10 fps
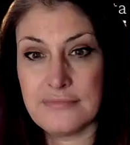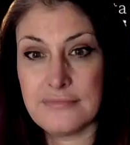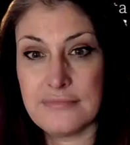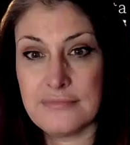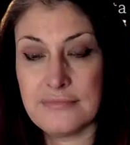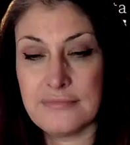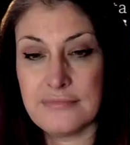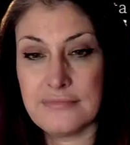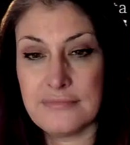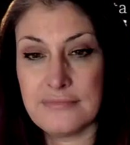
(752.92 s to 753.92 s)

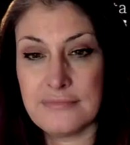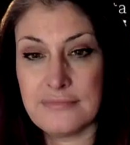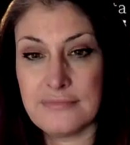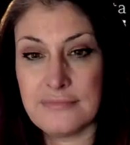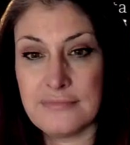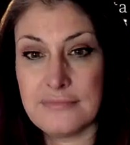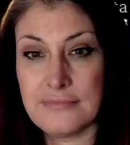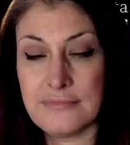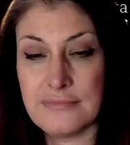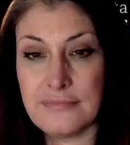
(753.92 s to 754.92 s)

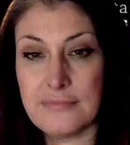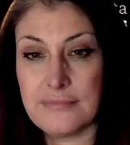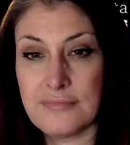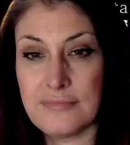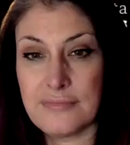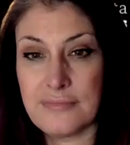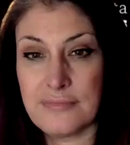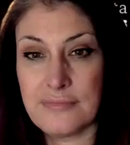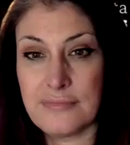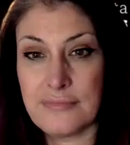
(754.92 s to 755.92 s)

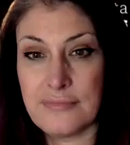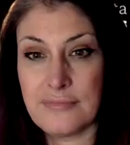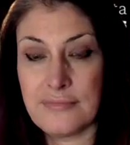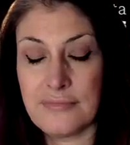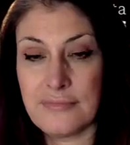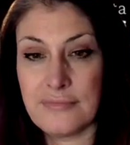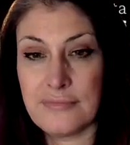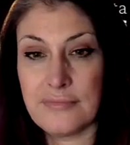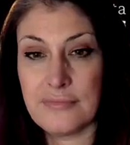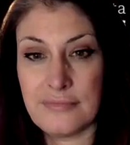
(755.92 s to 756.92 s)

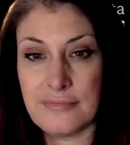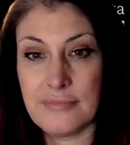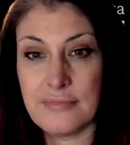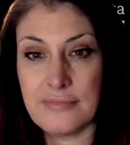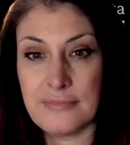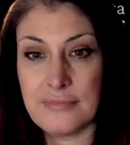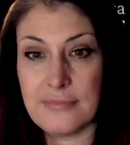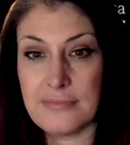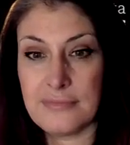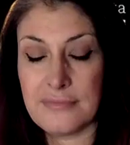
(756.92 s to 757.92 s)

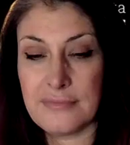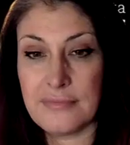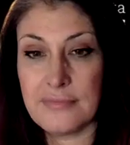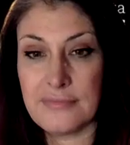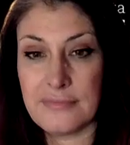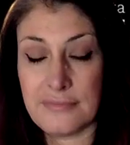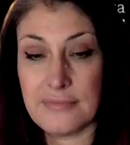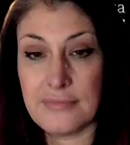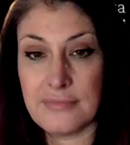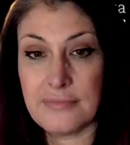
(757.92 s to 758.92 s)

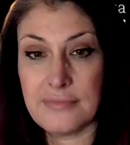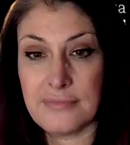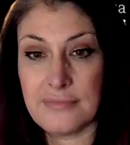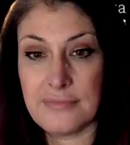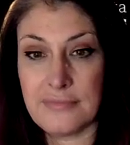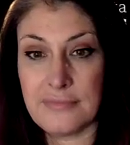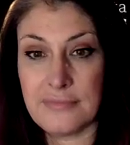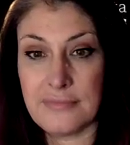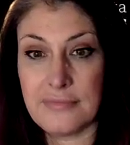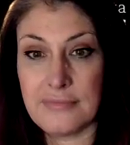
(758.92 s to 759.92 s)

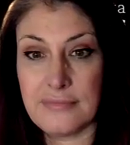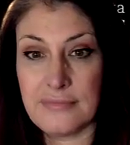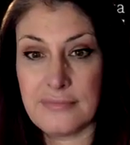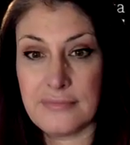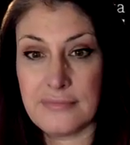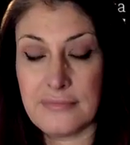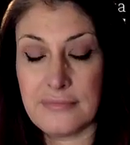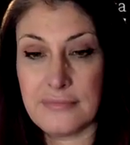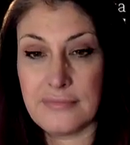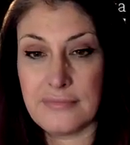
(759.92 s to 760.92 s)
[no speech]